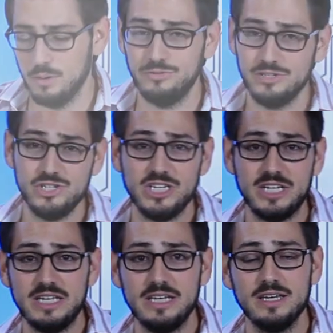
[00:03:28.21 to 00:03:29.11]
their OC
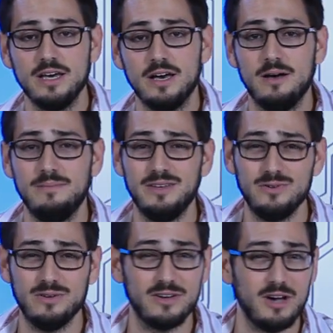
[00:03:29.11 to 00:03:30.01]
Genie. Um, they
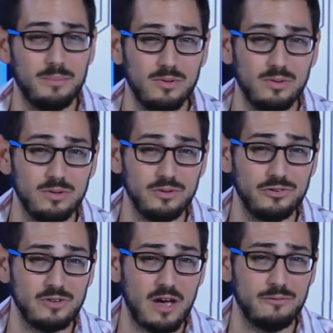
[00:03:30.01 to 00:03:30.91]
do have a couple
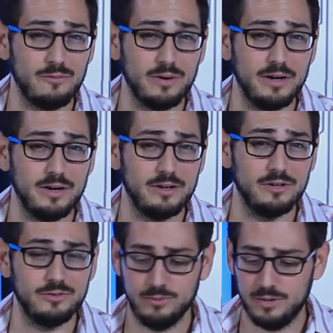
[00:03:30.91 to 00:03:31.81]

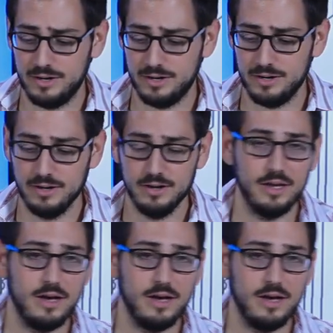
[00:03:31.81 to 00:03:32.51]
softwares where